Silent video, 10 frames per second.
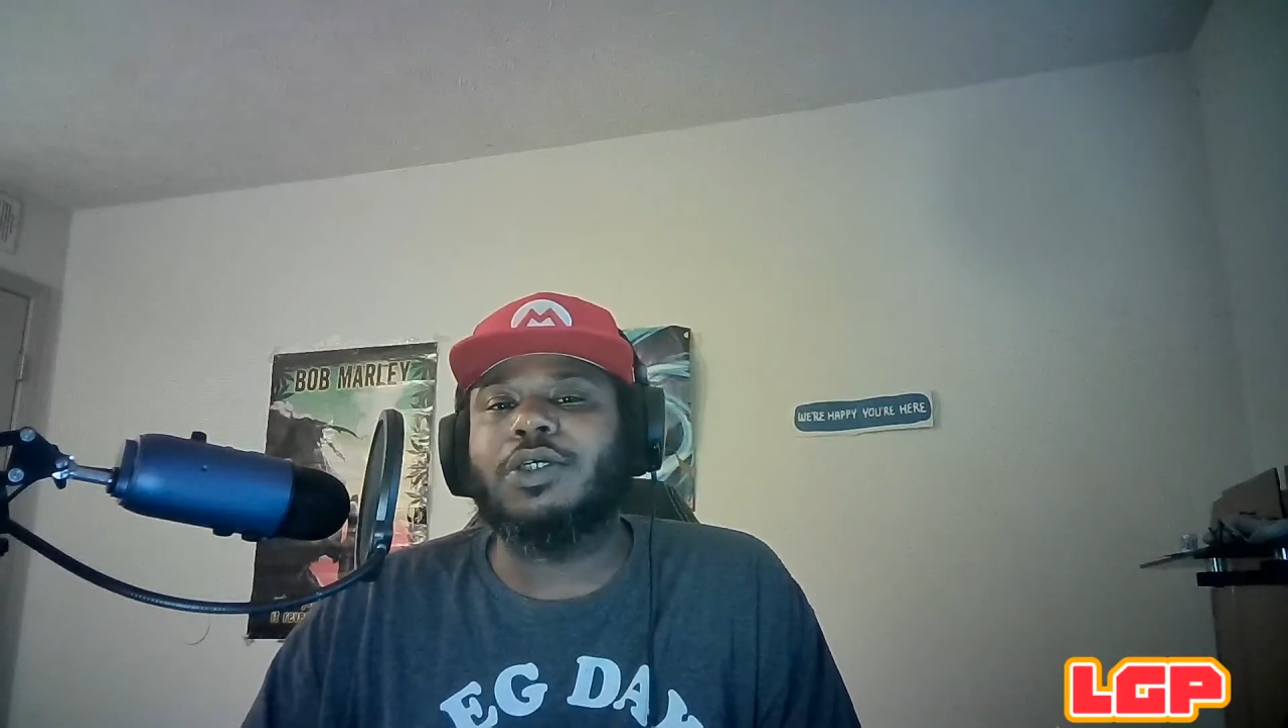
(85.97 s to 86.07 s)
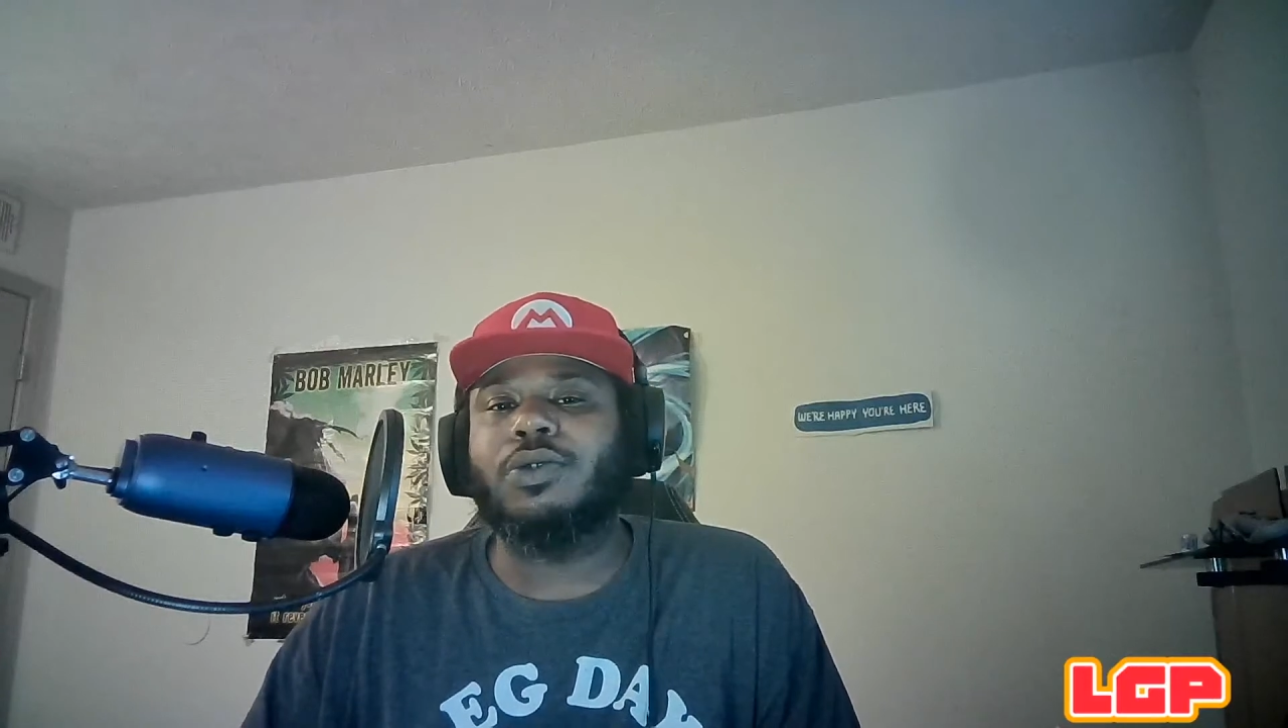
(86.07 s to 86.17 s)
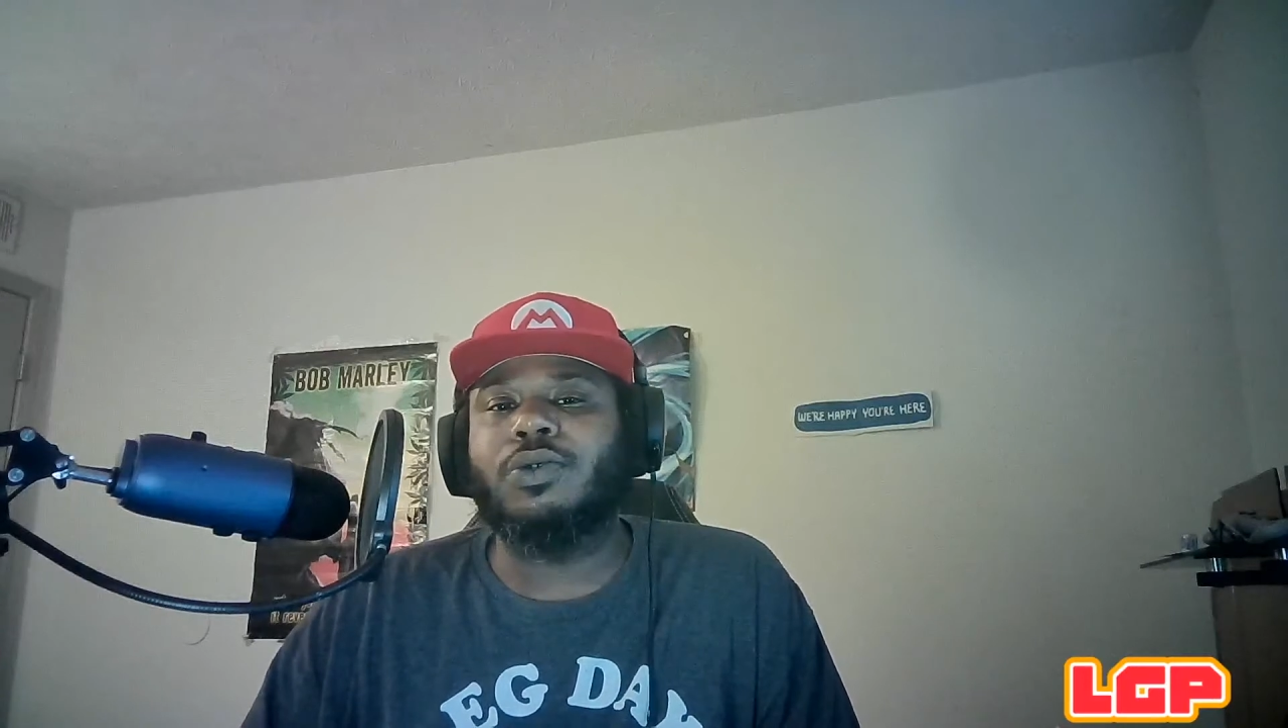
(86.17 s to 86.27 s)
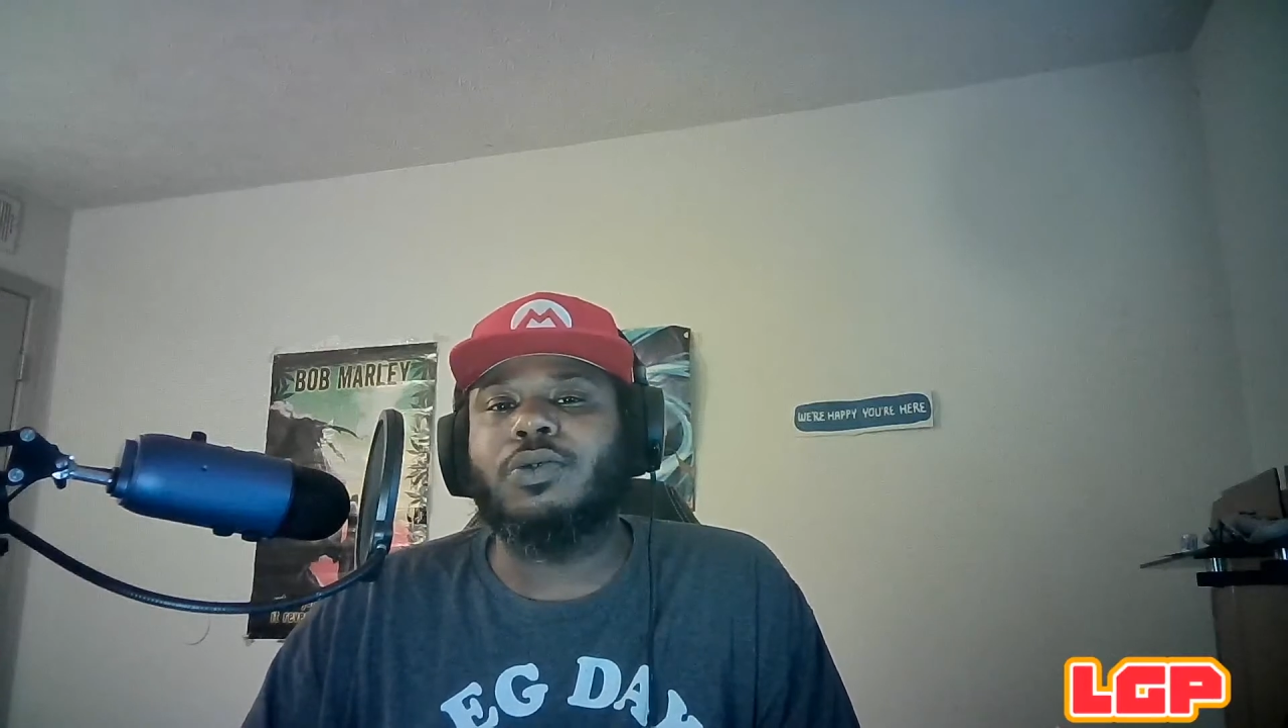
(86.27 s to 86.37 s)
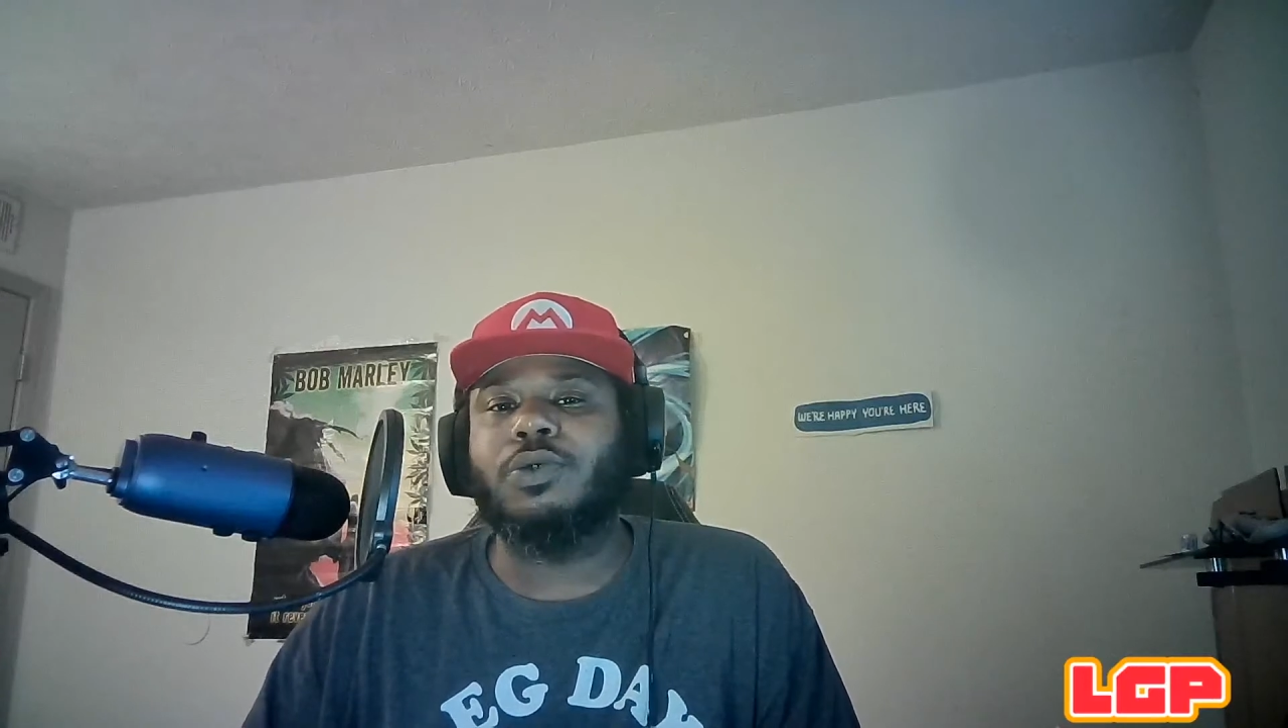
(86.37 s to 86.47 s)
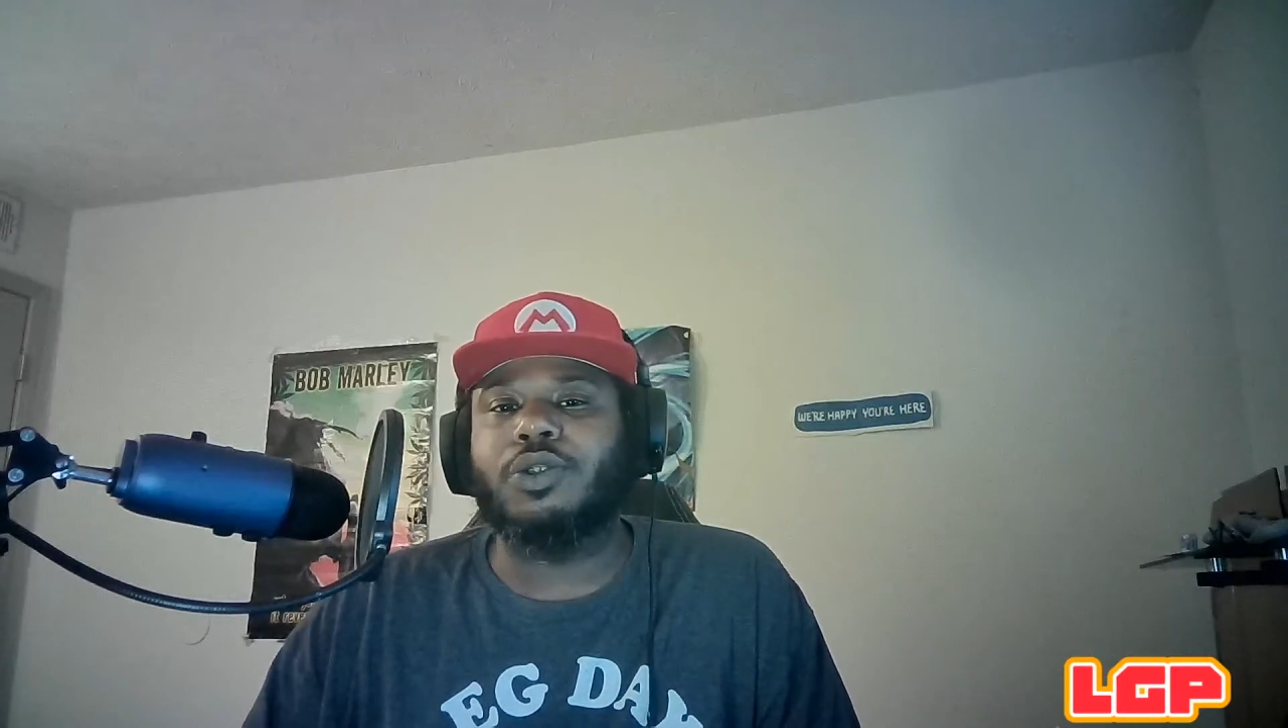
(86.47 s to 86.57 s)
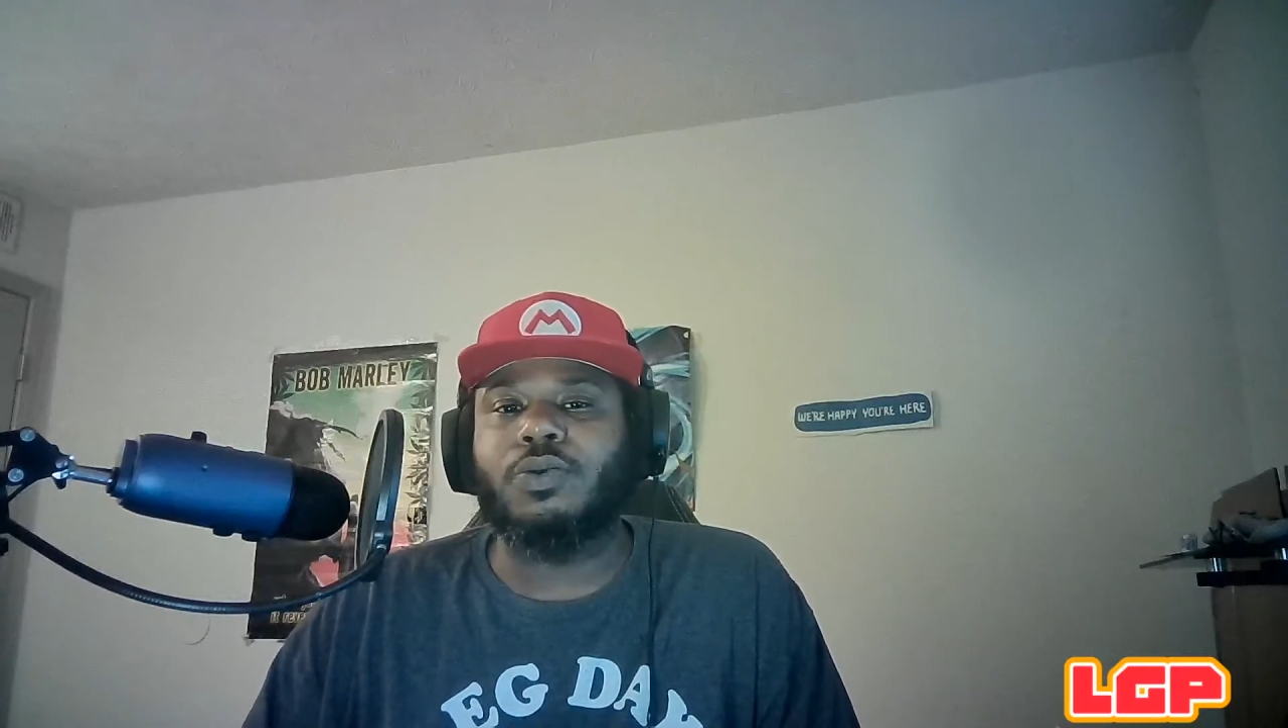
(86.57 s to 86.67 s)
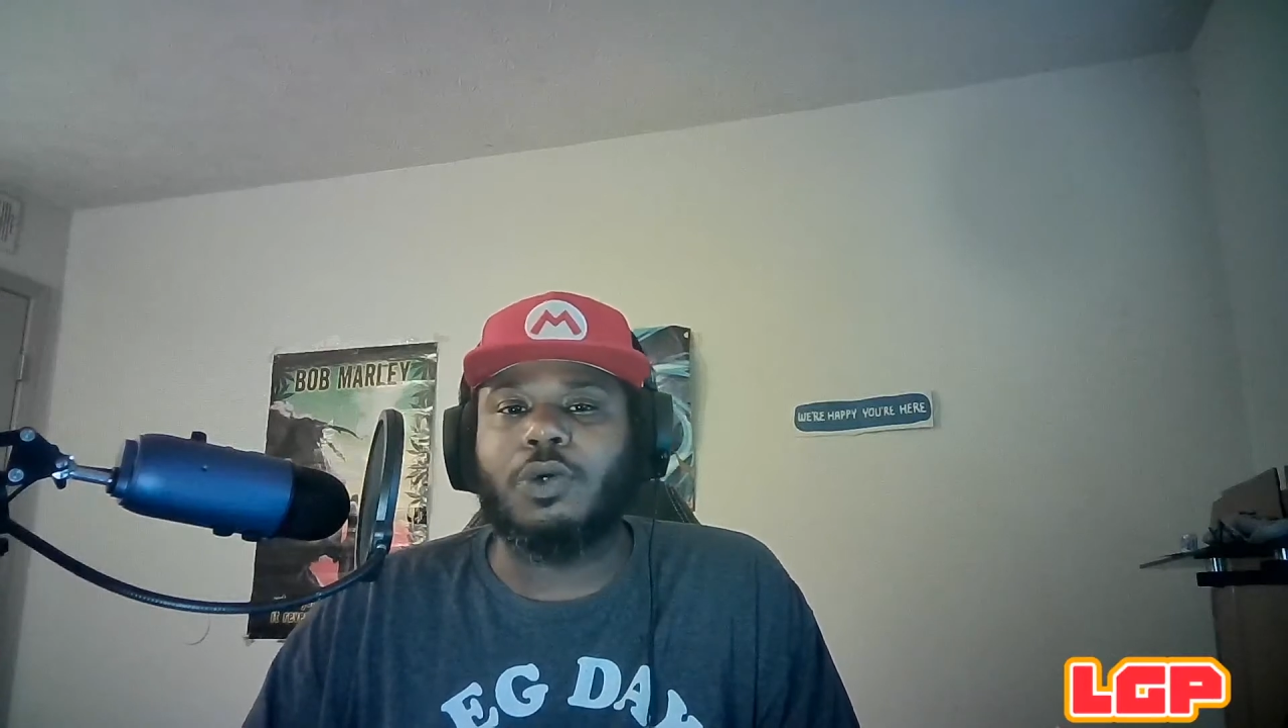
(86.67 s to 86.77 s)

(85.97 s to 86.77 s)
cool when you